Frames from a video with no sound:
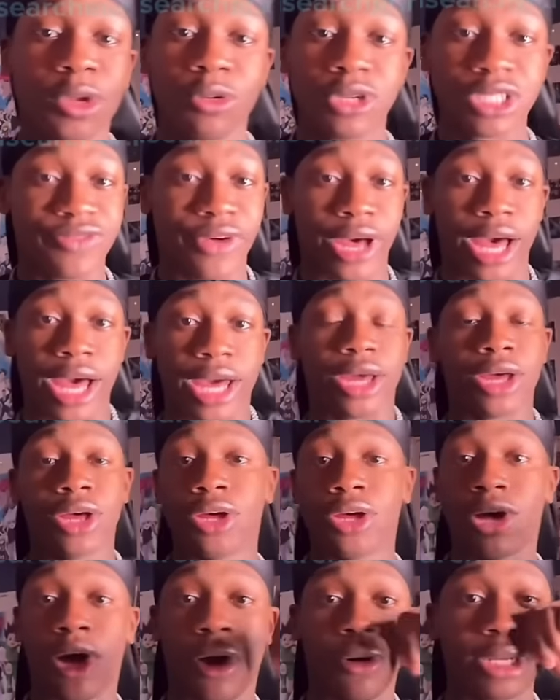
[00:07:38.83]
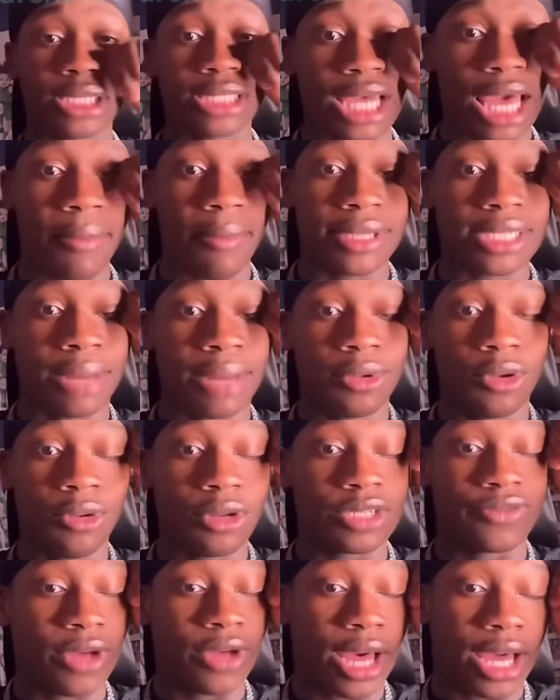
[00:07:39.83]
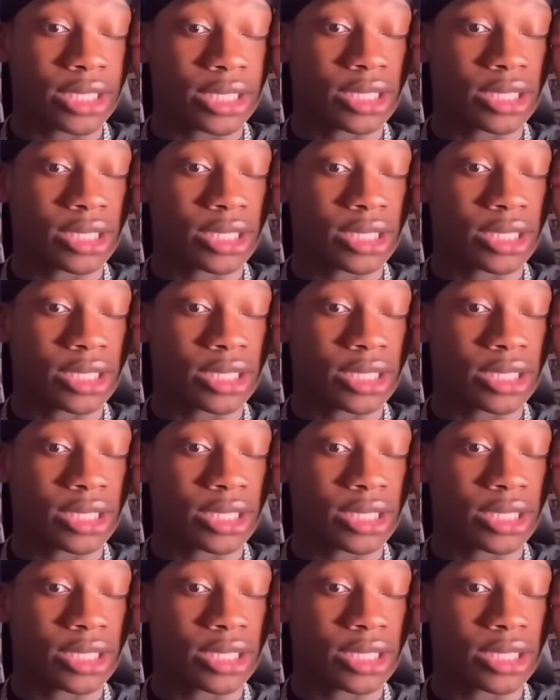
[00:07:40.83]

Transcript: I'm cute as fuck. On the set, I'm cute as fuck.